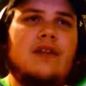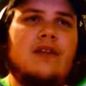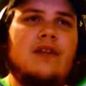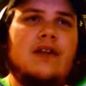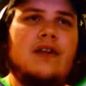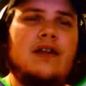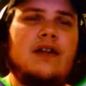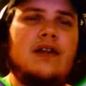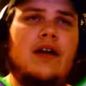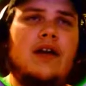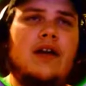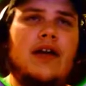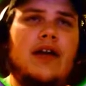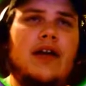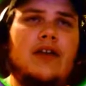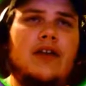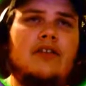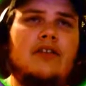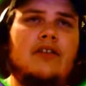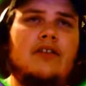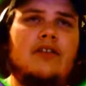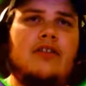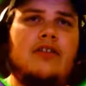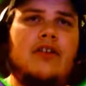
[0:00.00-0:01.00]
Alright,
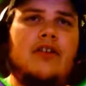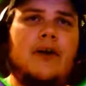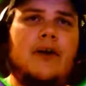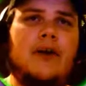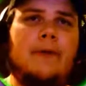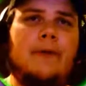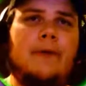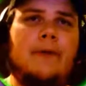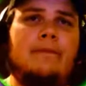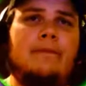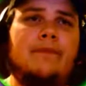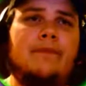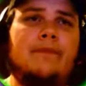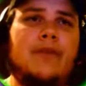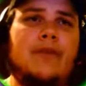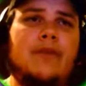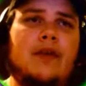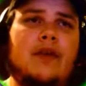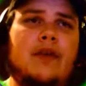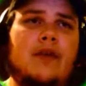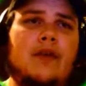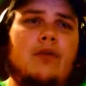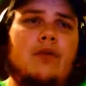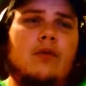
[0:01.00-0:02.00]
so
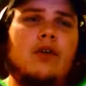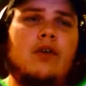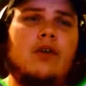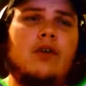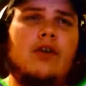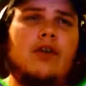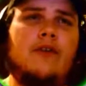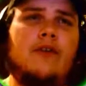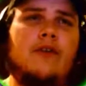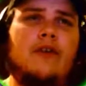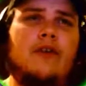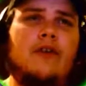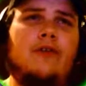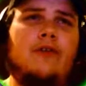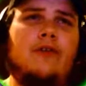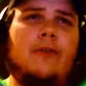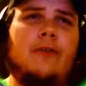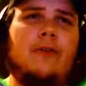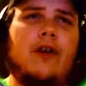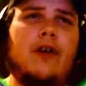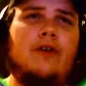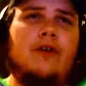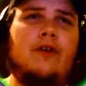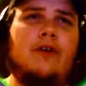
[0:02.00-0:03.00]
we're going to go for a
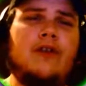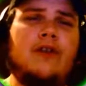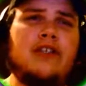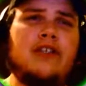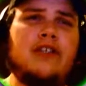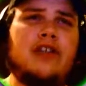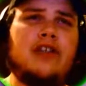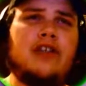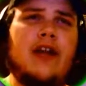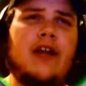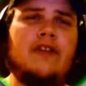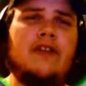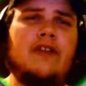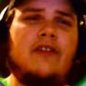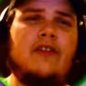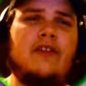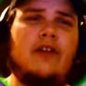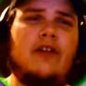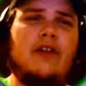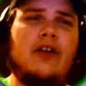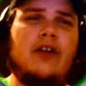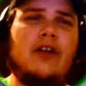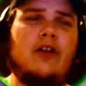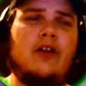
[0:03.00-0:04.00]
big old Freeze Dry into the
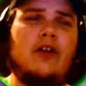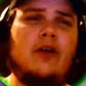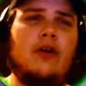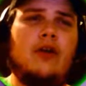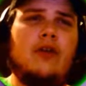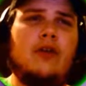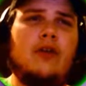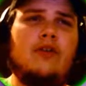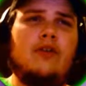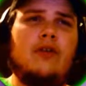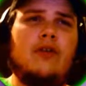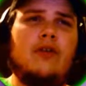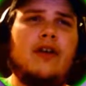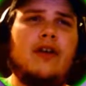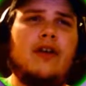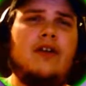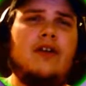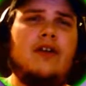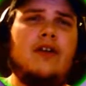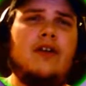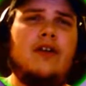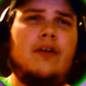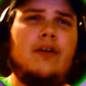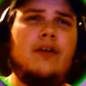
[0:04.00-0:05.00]
Ludicolo. It's going to
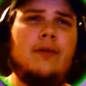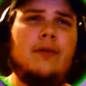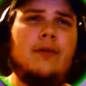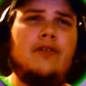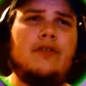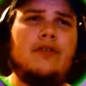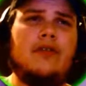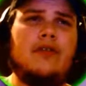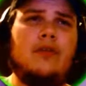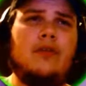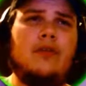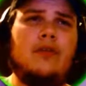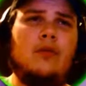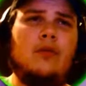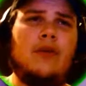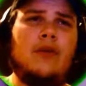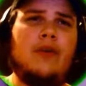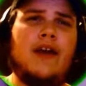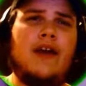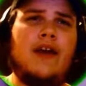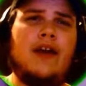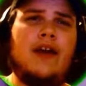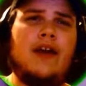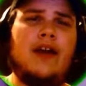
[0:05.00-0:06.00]
kill it almost
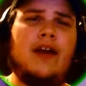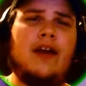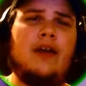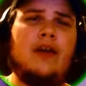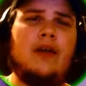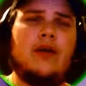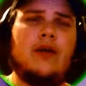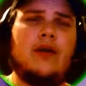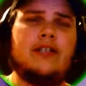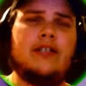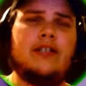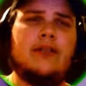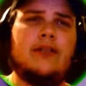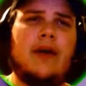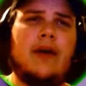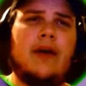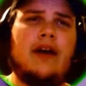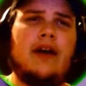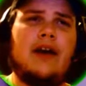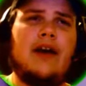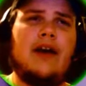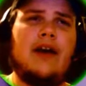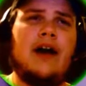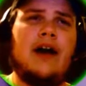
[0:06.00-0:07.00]
without any question
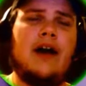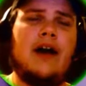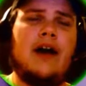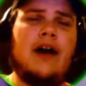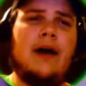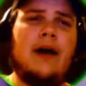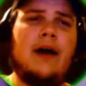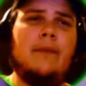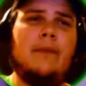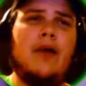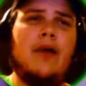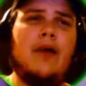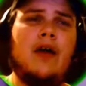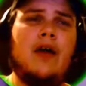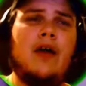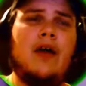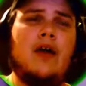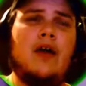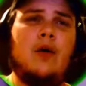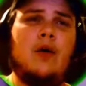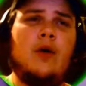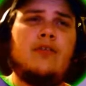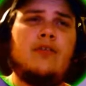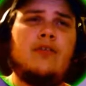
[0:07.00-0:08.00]
about it.
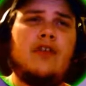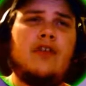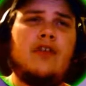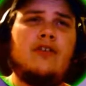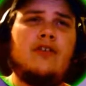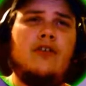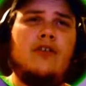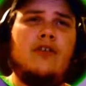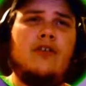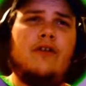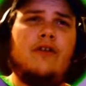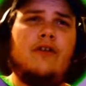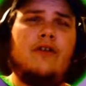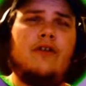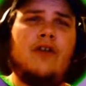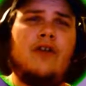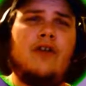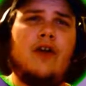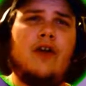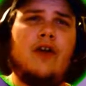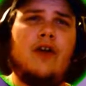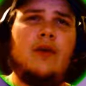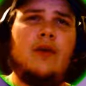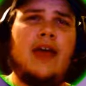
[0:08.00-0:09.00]
Whimsicott's going to go for a
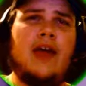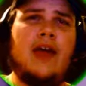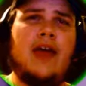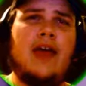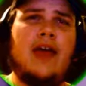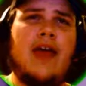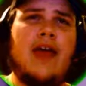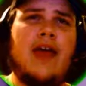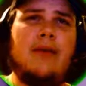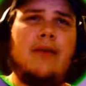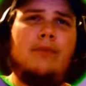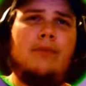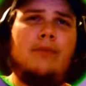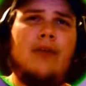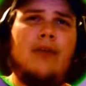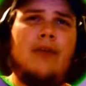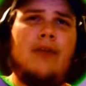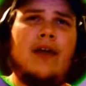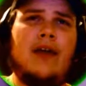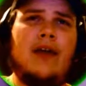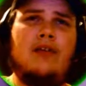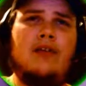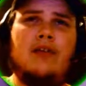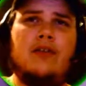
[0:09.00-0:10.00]
Tailwind. I can
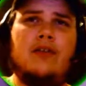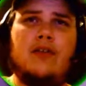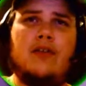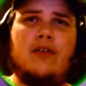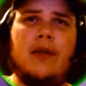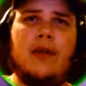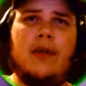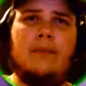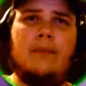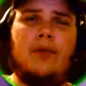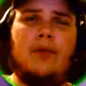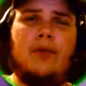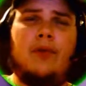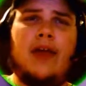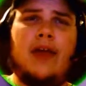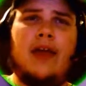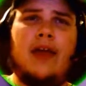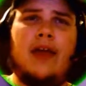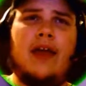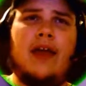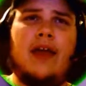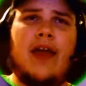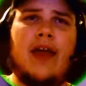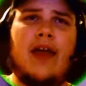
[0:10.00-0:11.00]
play to them
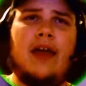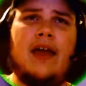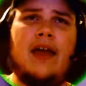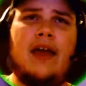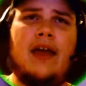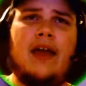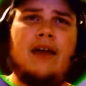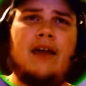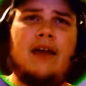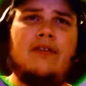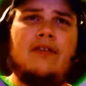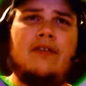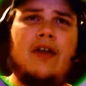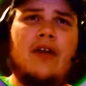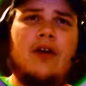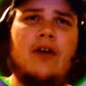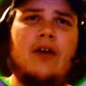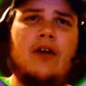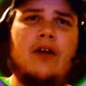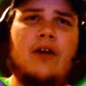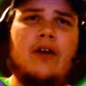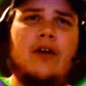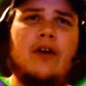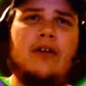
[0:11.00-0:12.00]
playing a
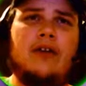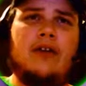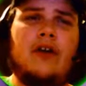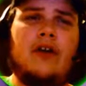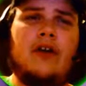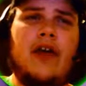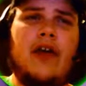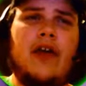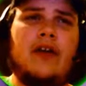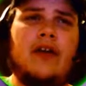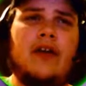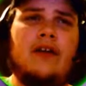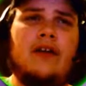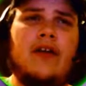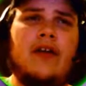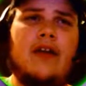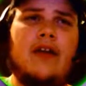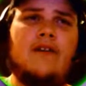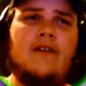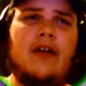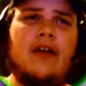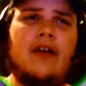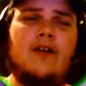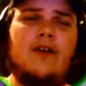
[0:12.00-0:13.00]
Tailwind on their end.
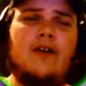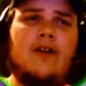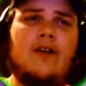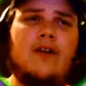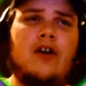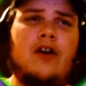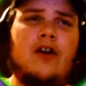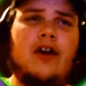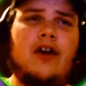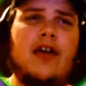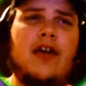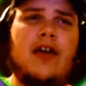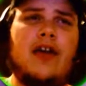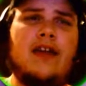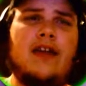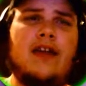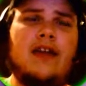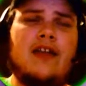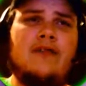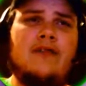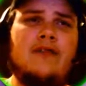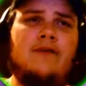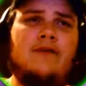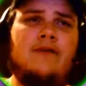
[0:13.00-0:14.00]
If they go for a Hurricane,
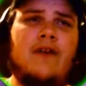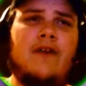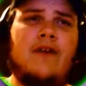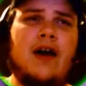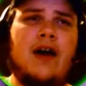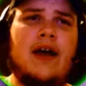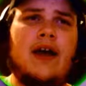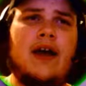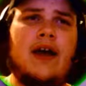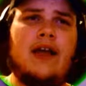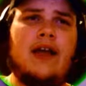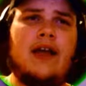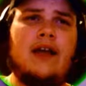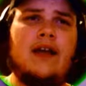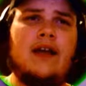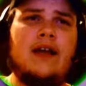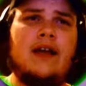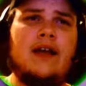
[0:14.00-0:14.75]
that's fine.